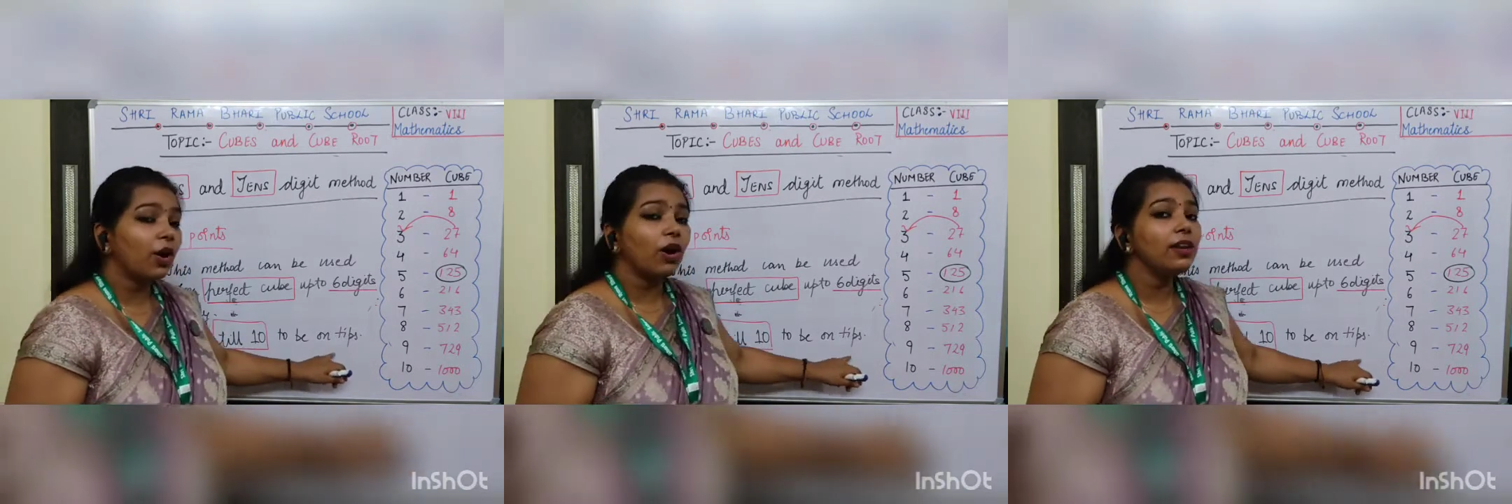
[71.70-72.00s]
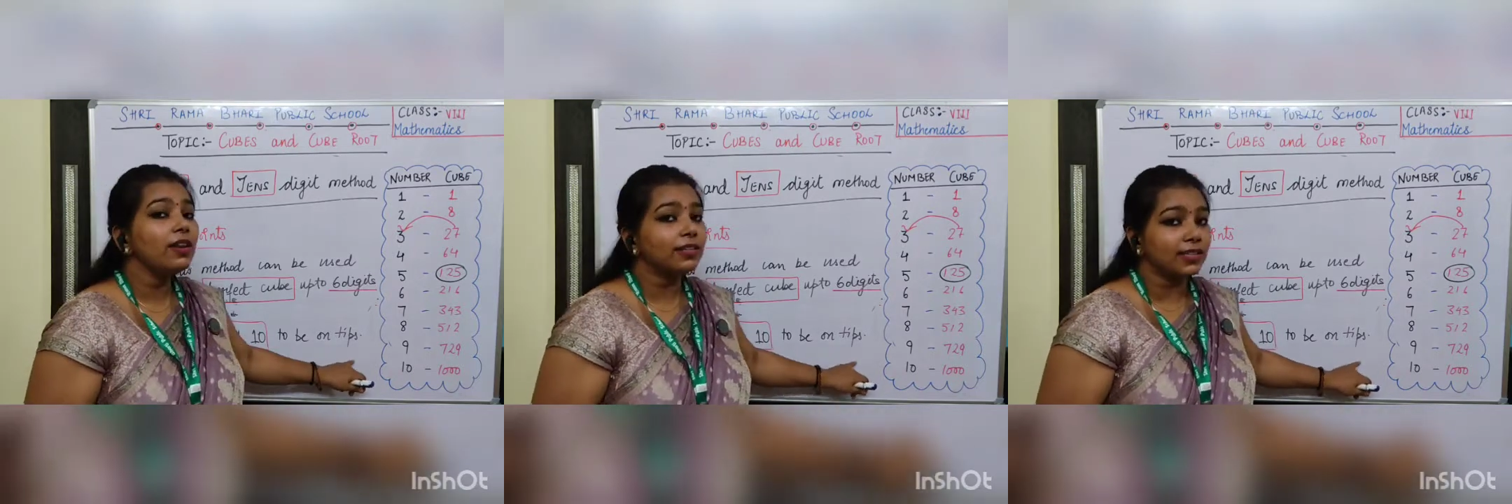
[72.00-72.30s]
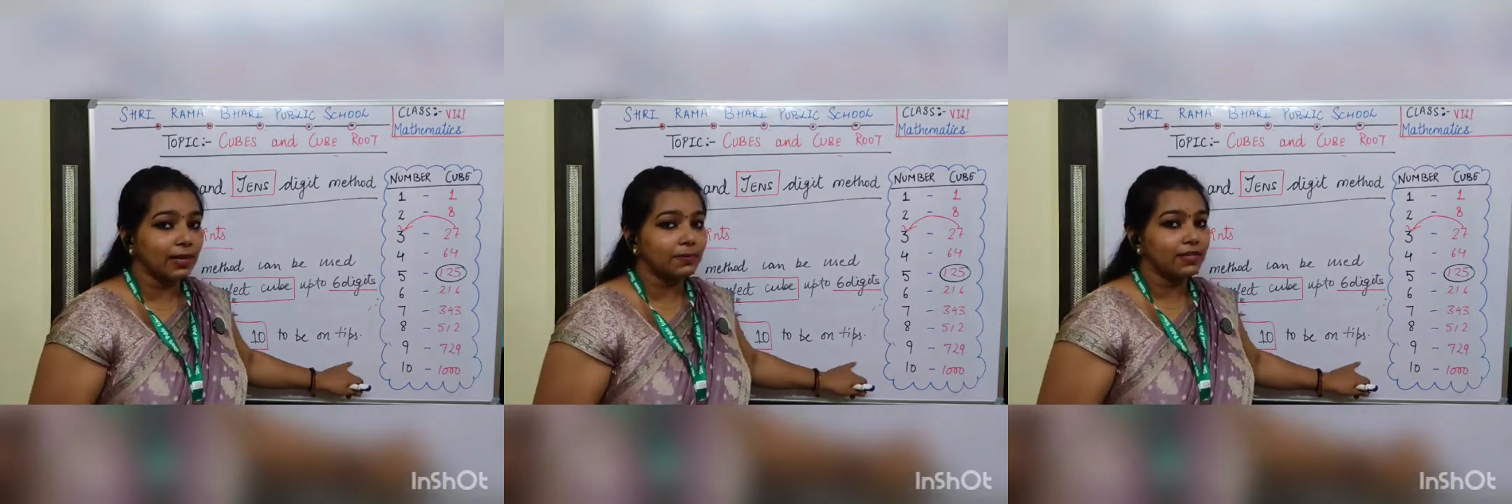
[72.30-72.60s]
on
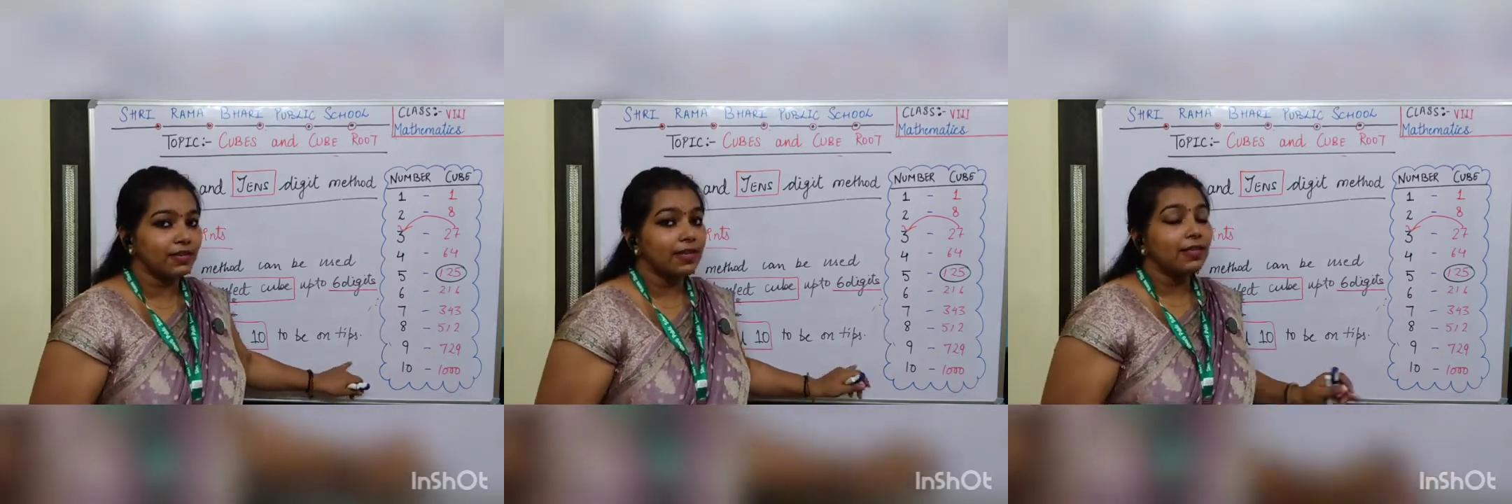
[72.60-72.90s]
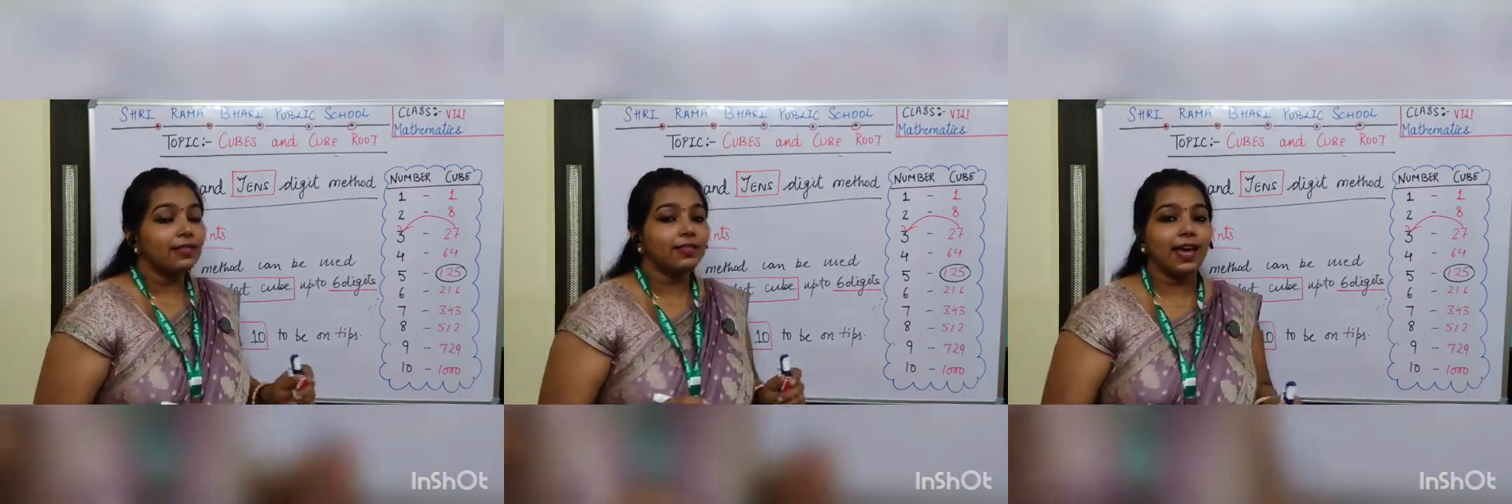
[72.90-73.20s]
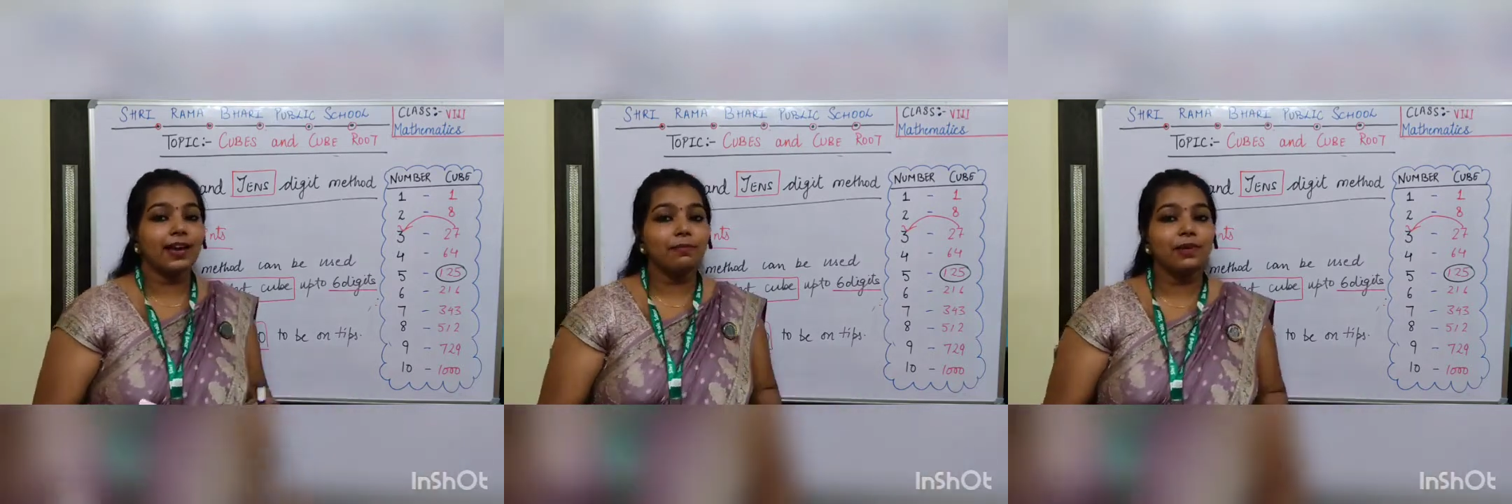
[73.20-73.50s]
tips.
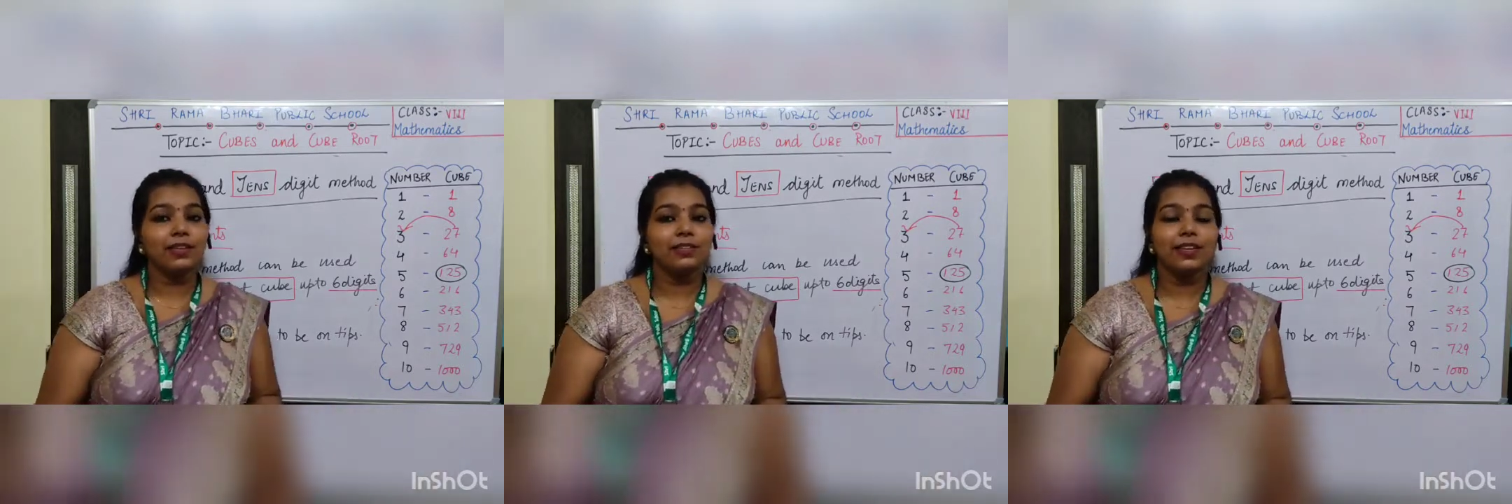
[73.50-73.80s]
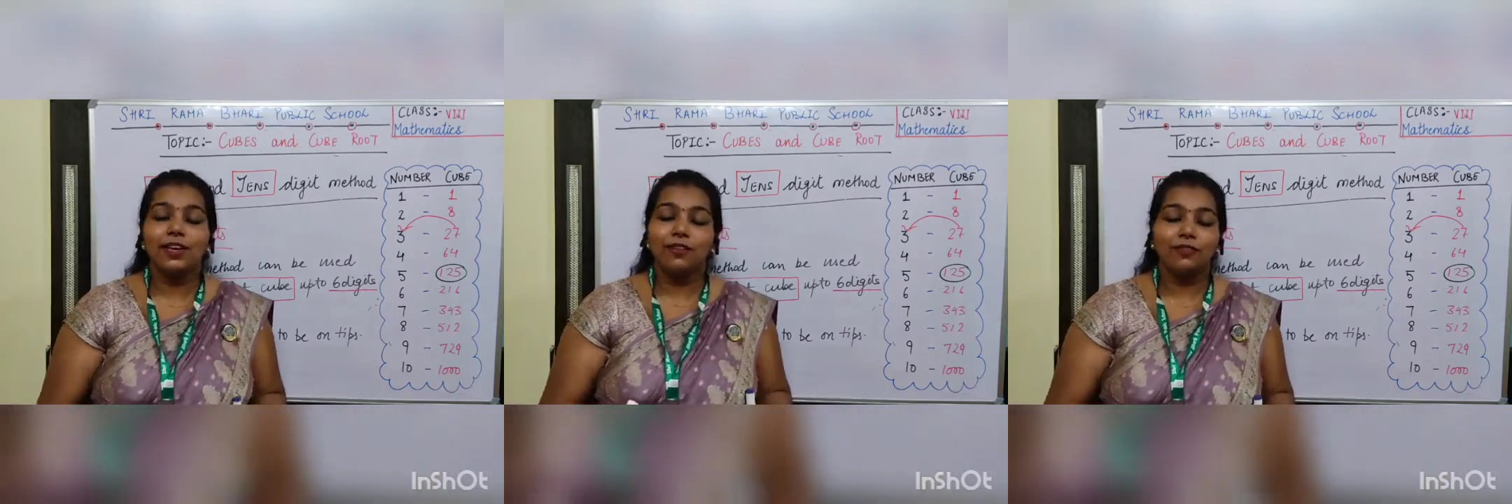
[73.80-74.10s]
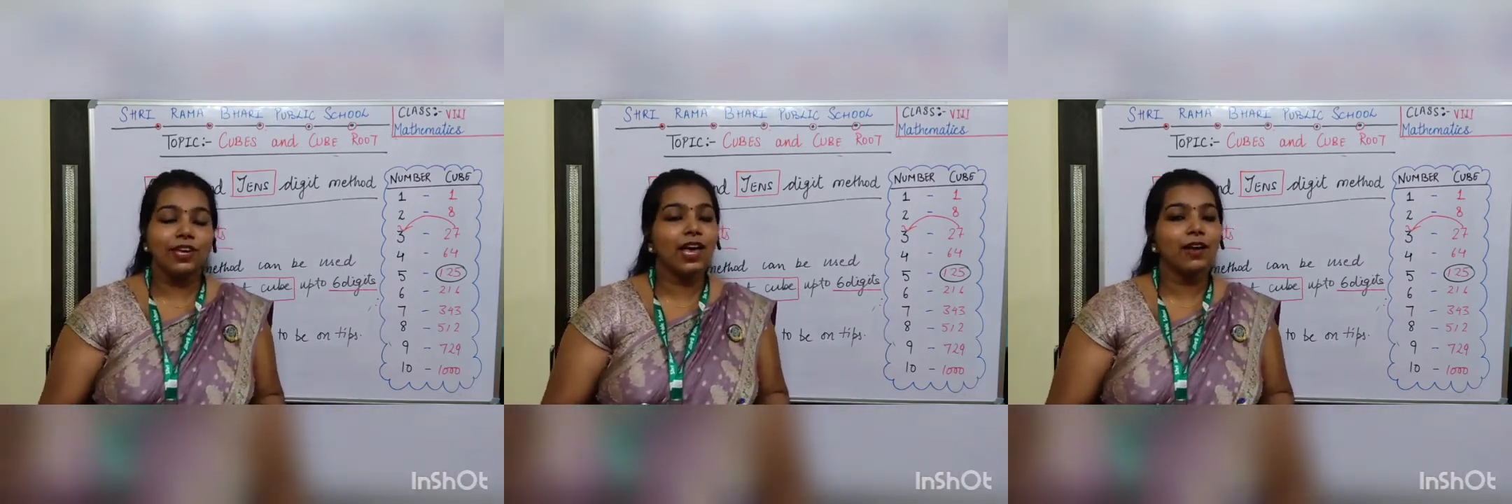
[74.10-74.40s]
That means
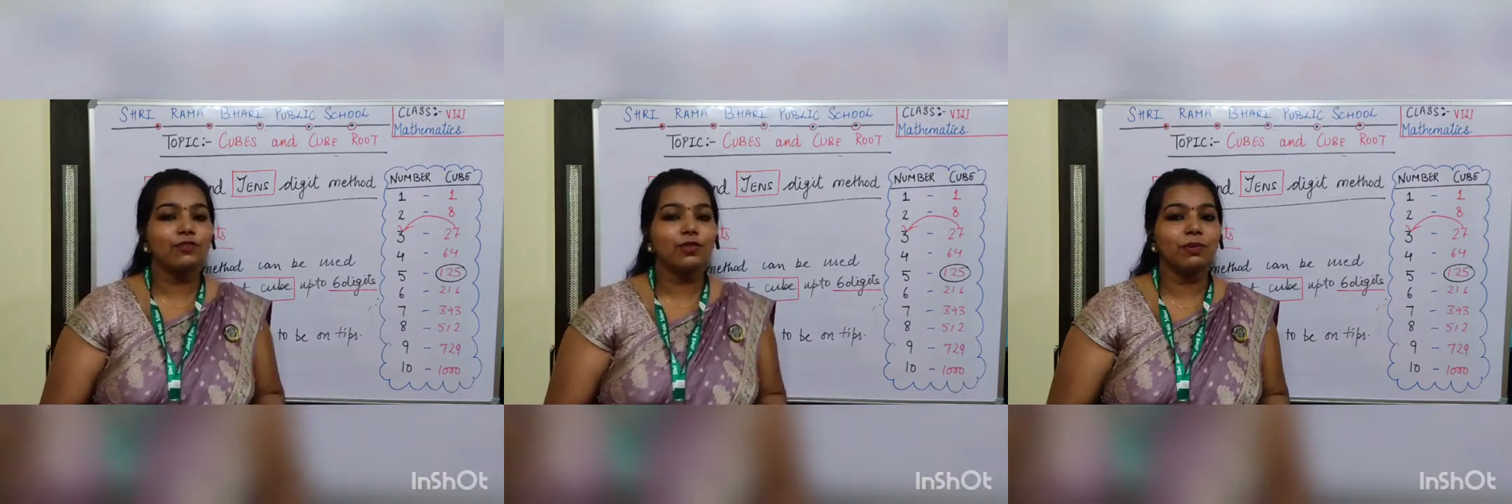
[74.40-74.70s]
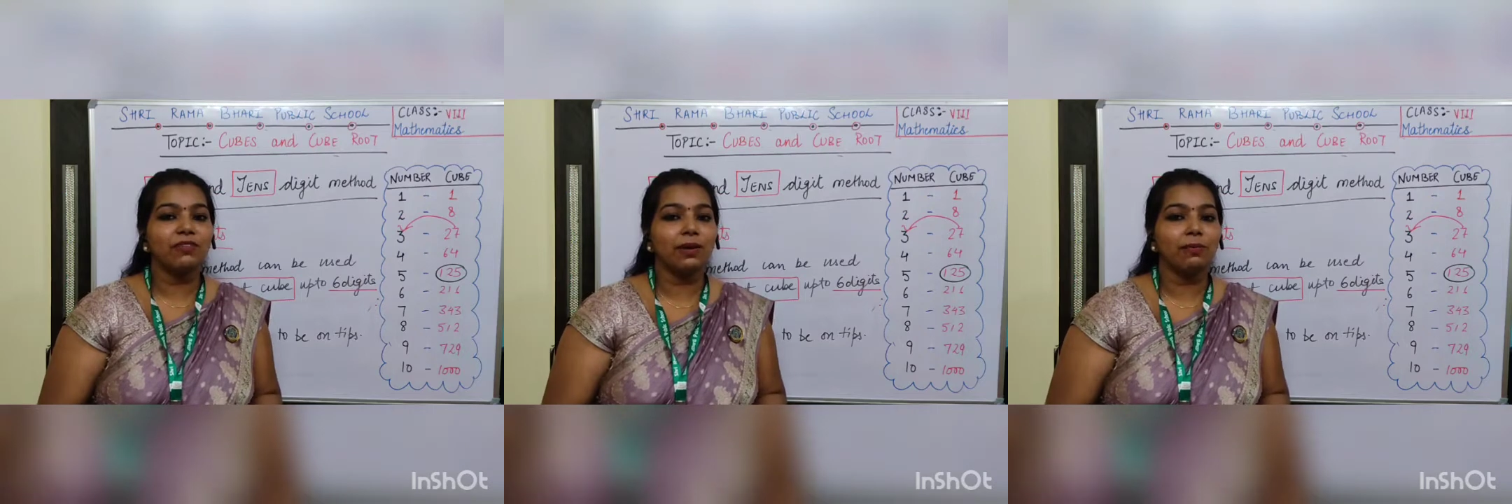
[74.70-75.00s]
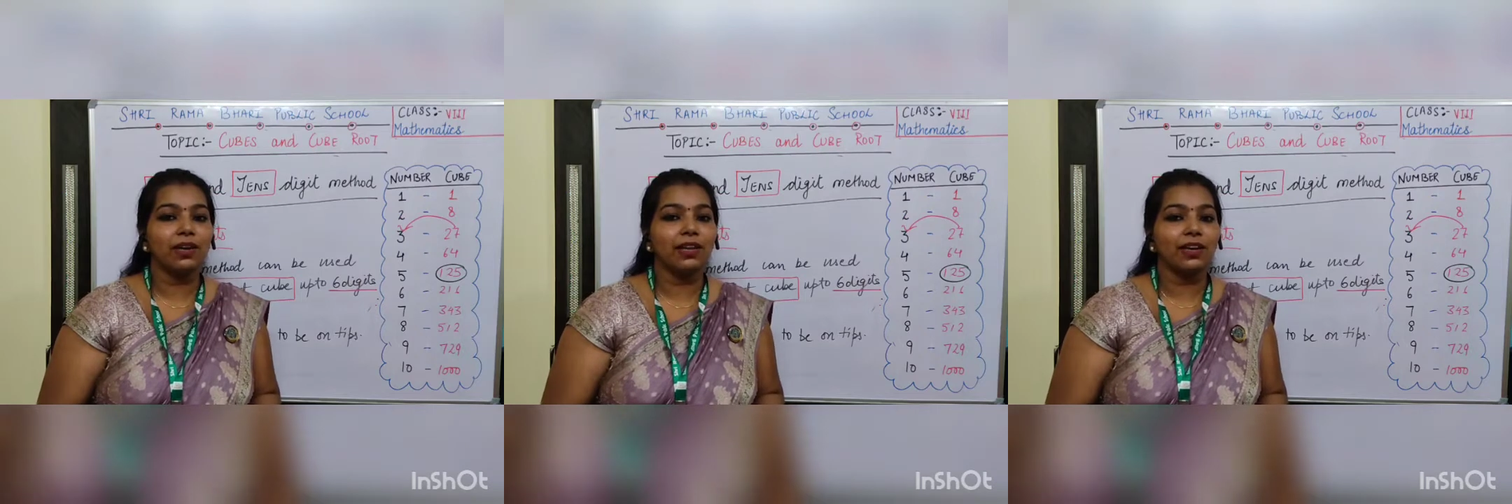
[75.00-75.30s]
we have to be
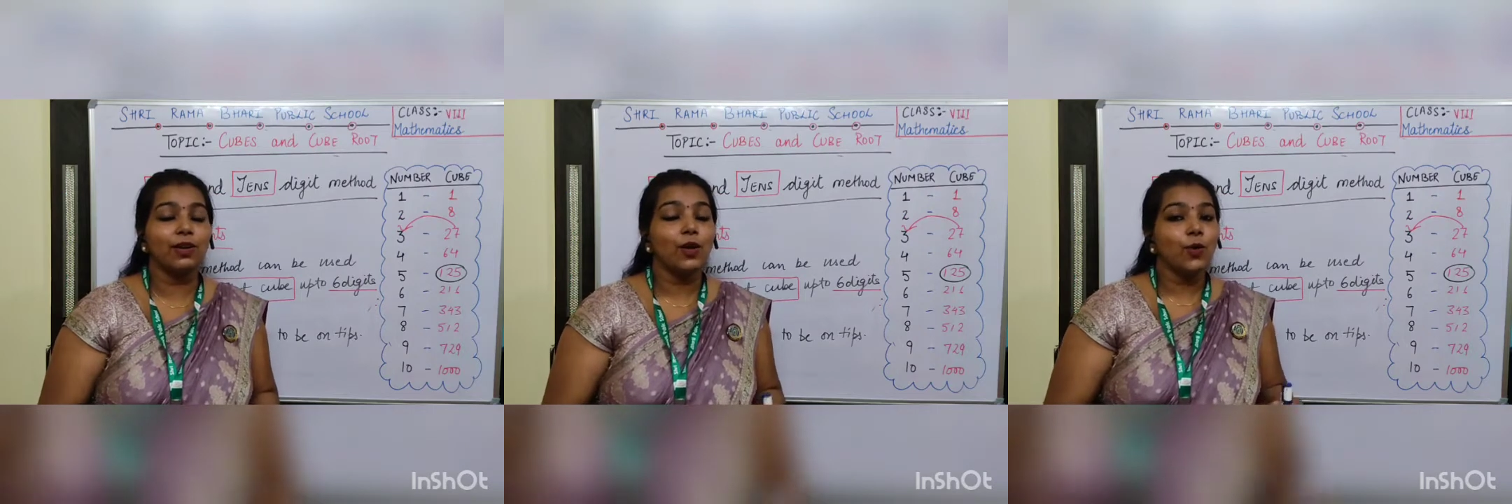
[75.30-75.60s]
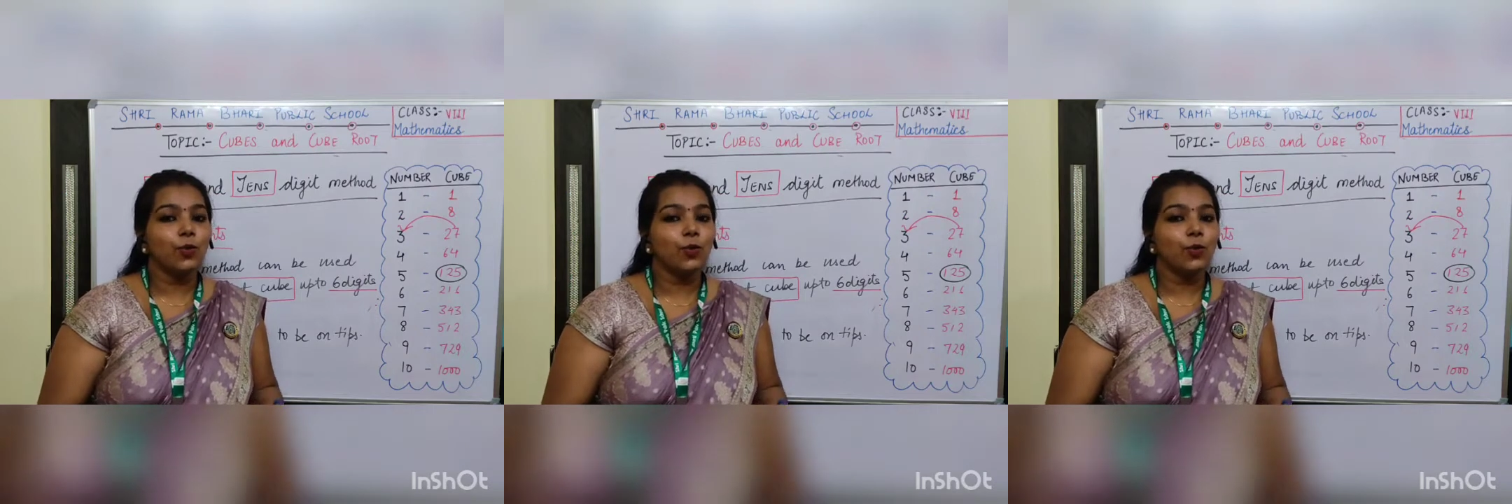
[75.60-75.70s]
familiar